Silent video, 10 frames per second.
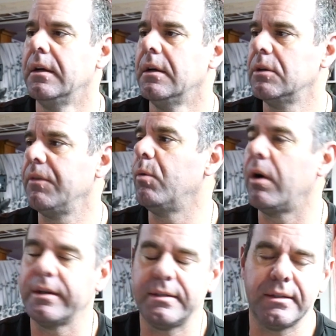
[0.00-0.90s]
So if you
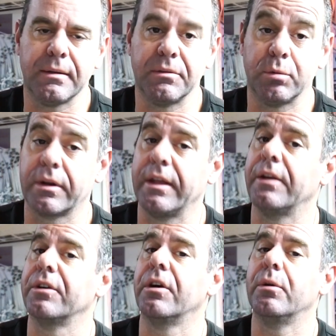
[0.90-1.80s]
wanted to see someone's work, you had
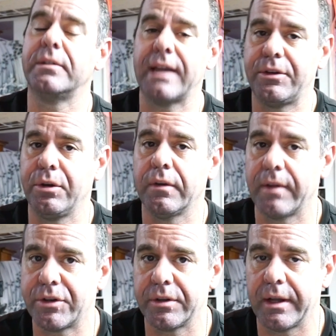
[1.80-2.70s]
to go to a tattoo
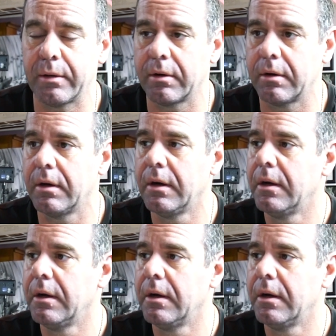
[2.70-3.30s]
convention they were